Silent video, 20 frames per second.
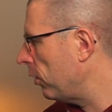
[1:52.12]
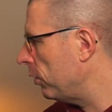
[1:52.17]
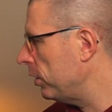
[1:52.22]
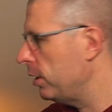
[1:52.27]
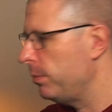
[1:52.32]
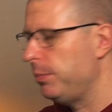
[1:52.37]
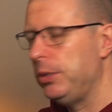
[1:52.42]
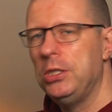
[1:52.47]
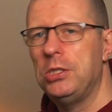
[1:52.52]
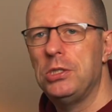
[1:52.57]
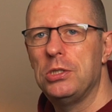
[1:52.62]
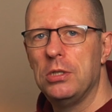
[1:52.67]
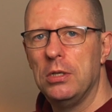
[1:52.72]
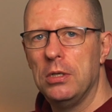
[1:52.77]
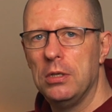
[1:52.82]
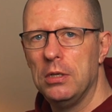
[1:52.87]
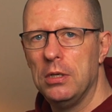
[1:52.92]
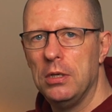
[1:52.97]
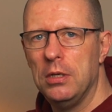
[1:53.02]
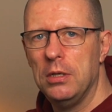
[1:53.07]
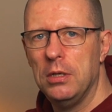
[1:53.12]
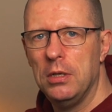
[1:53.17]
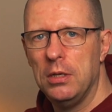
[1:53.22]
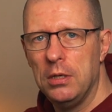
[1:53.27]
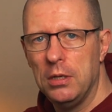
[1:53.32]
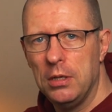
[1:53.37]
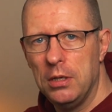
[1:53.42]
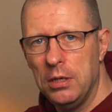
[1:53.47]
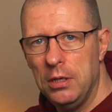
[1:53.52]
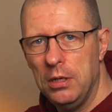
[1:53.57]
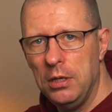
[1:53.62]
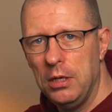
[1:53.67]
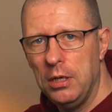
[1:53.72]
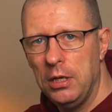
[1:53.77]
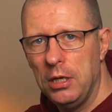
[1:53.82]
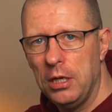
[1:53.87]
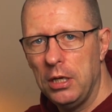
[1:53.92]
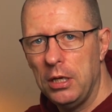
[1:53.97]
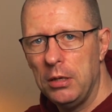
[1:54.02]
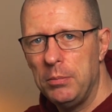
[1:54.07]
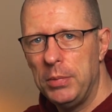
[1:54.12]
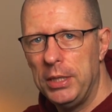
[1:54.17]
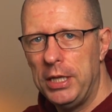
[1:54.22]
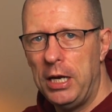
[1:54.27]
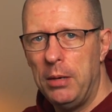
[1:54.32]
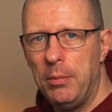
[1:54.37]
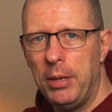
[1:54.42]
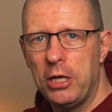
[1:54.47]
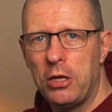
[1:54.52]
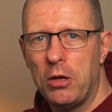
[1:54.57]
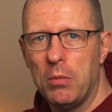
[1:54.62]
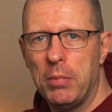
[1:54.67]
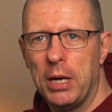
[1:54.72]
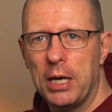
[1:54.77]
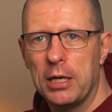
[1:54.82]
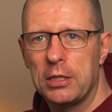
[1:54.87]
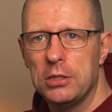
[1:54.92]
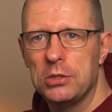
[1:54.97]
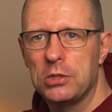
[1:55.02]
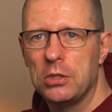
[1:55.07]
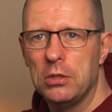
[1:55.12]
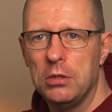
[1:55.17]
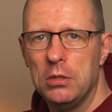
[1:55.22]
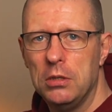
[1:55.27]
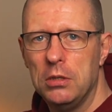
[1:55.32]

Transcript: on in the piece, but then it might come back as,